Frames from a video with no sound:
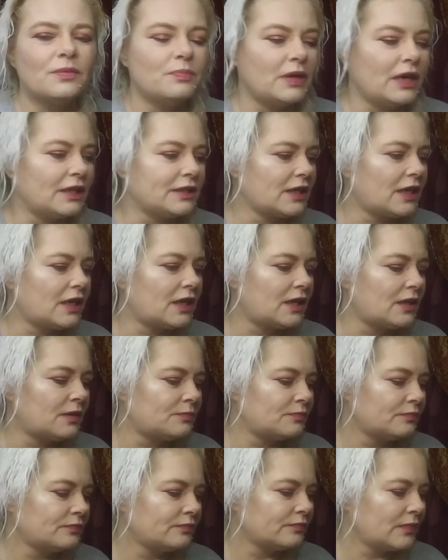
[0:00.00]
But,
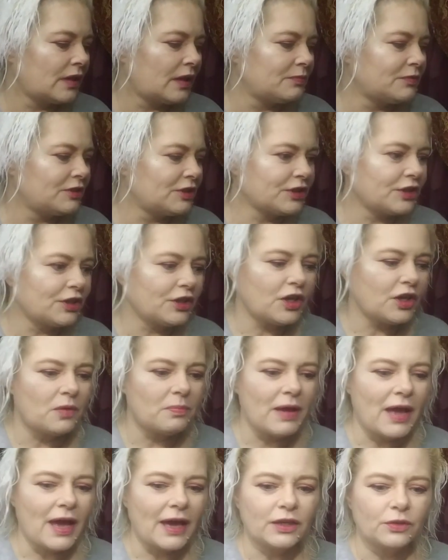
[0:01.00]
um, I'm just going to go
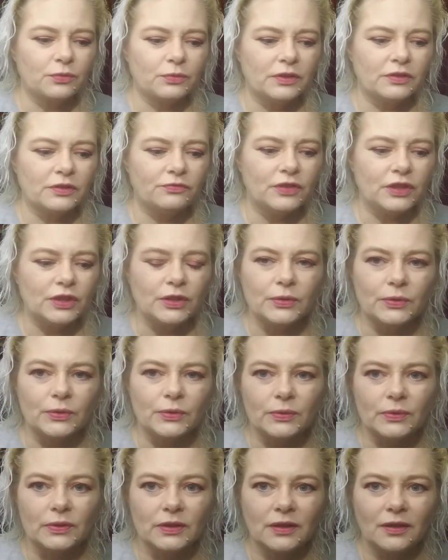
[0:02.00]
back and
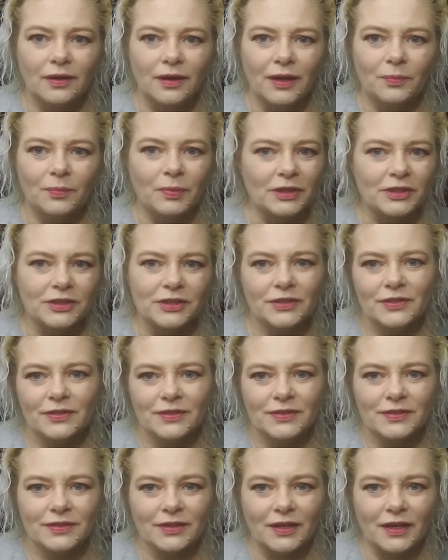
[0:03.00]
review a bunch of the
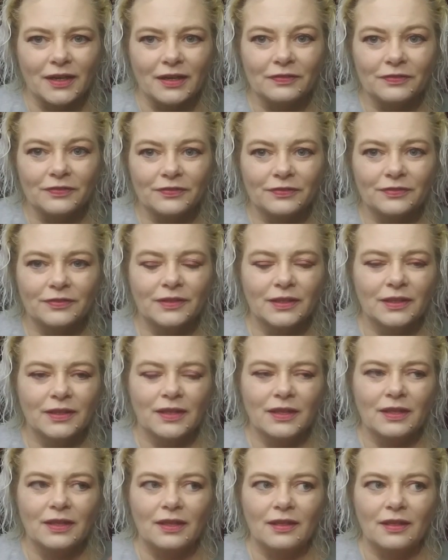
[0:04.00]
stuff
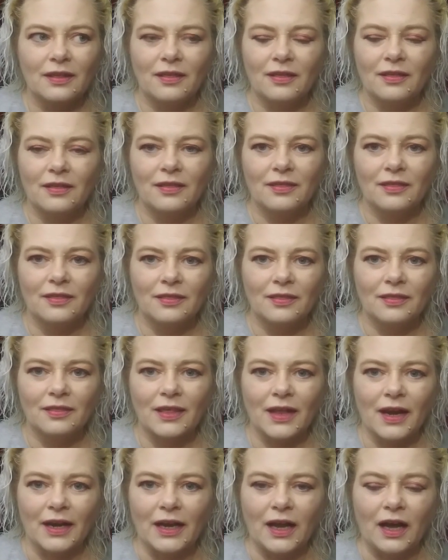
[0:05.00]

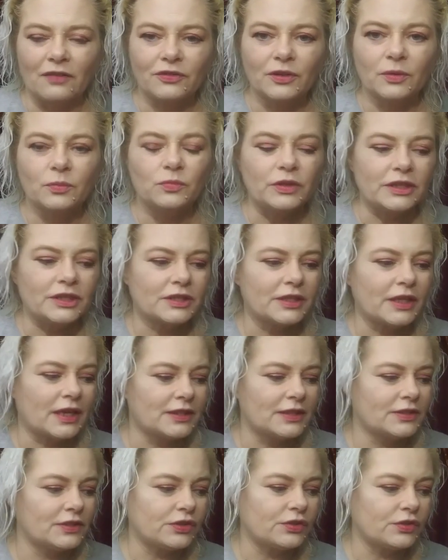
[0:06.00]
that I got from Wish that I
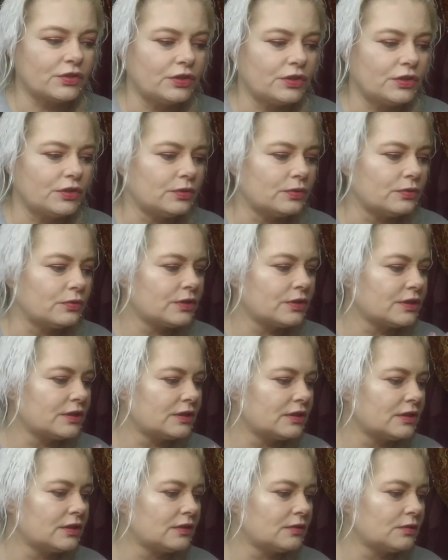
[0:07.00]
still use,
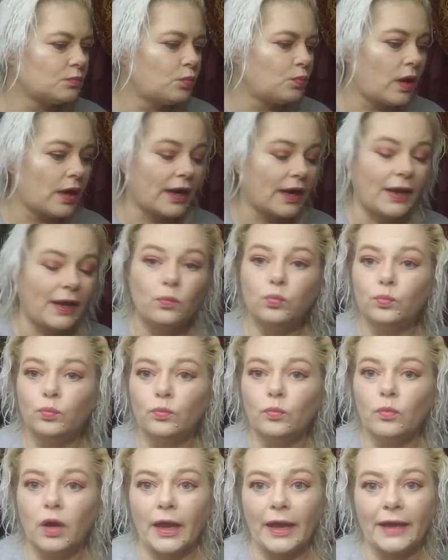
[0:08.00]
what I,
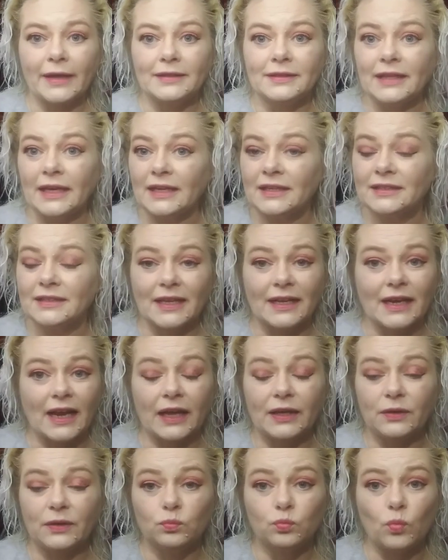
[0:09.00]
and things that
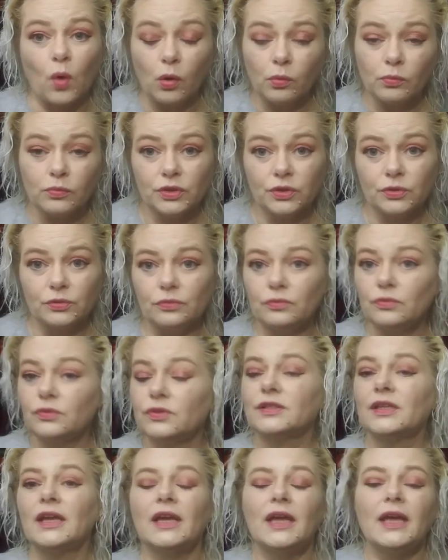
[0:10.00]
I won't
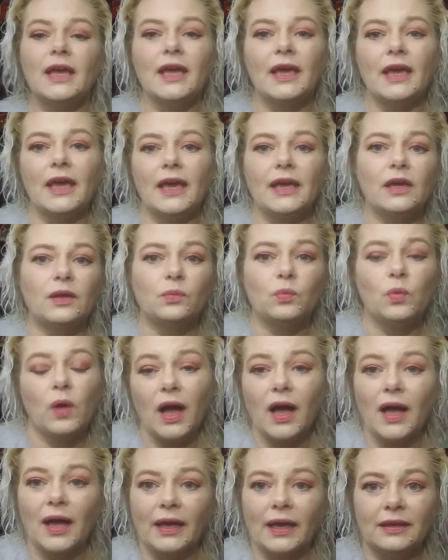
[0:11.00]
use, and
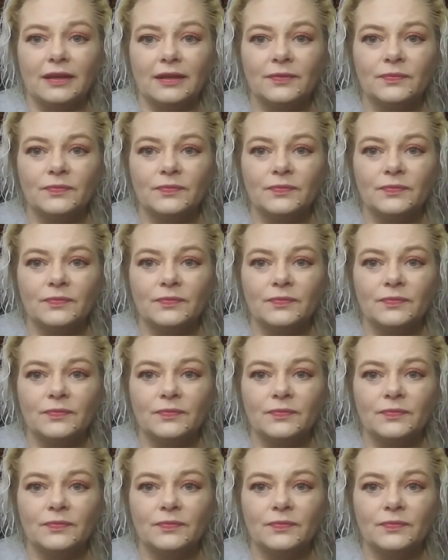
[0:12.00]
why.